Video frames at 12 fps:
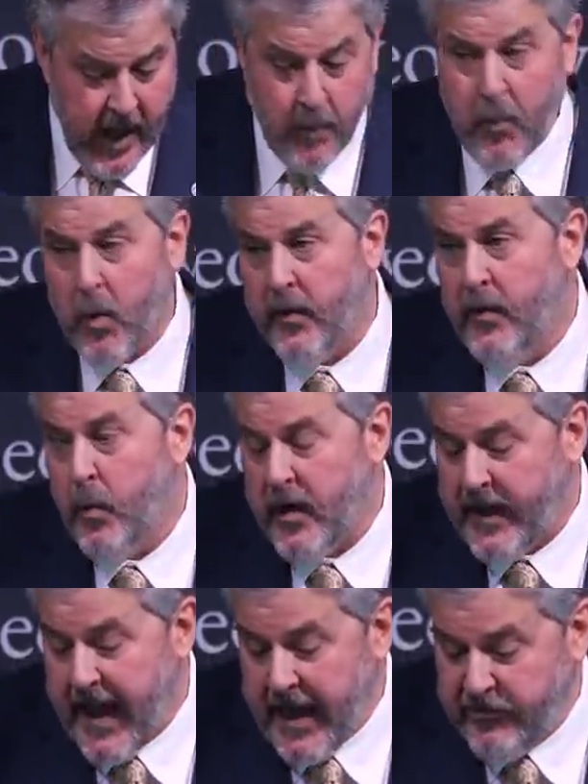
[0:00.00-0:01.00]
On more than
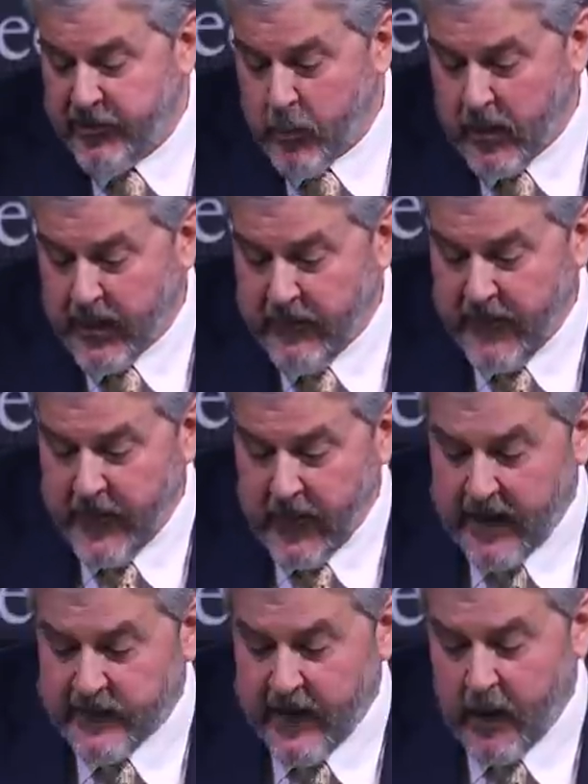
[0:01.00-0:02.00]
one occasion while living
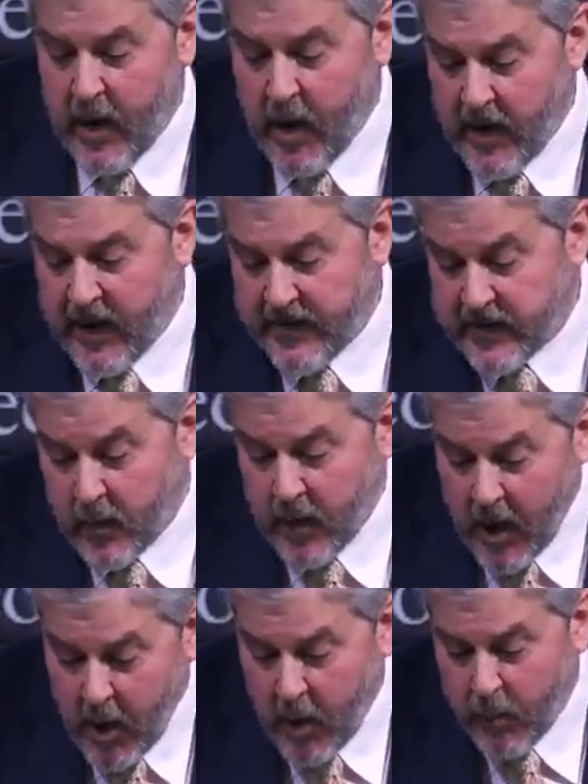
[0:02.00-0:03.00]
there, I saw, I saw
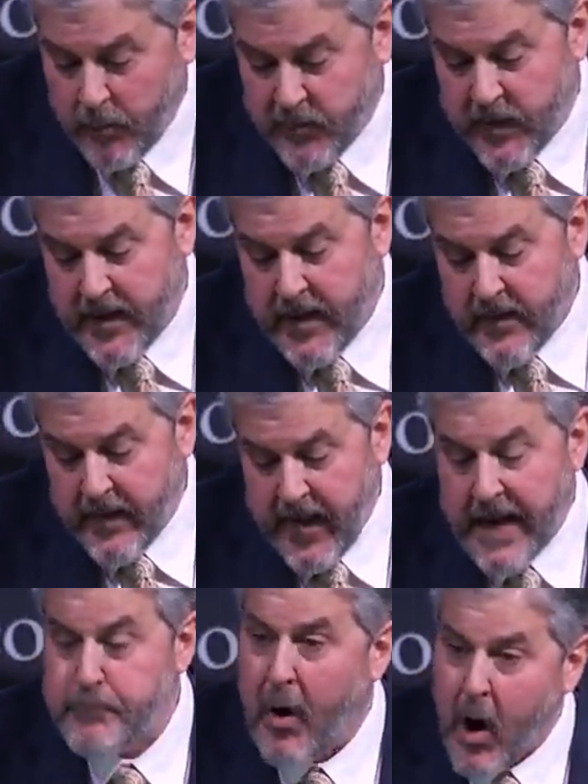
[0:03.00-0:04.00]
homes that
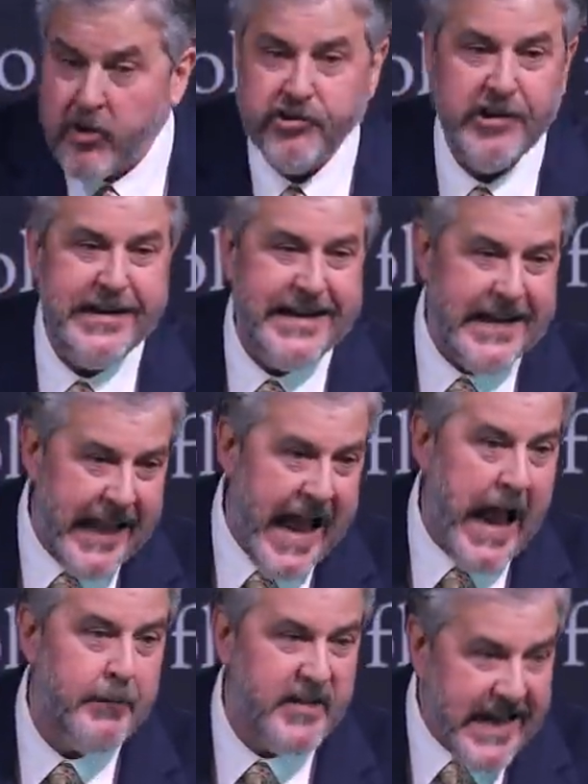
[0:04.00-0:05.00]
had partially
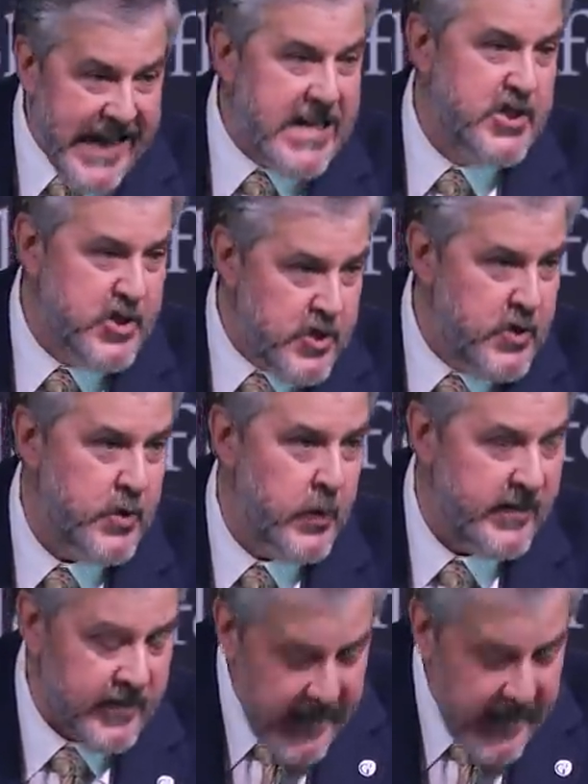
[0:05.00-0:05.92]
collapsed into a